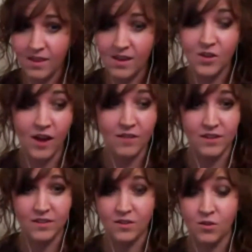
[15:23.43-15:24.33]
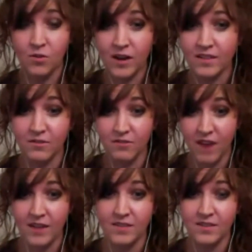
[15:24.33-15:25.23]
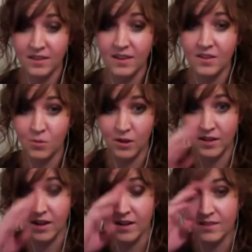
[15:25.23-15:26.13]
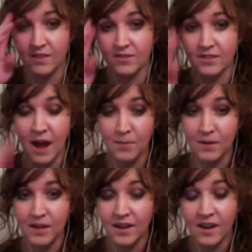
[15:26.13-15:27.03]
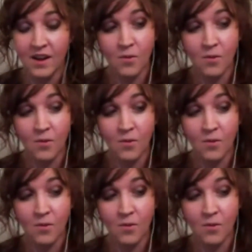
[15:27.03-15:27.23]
you have these crazy fast scenes where a ton of stuff is happening,